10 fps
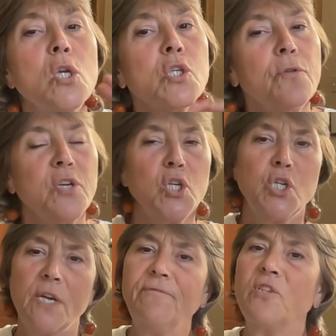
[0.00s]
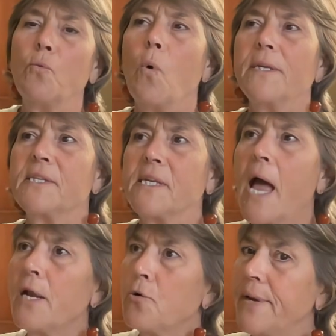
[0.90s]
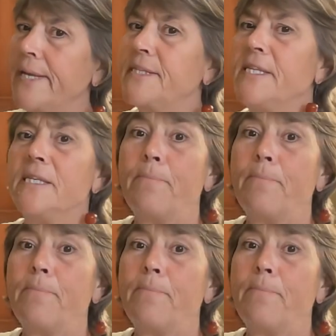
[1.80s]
So the shift to one side creates these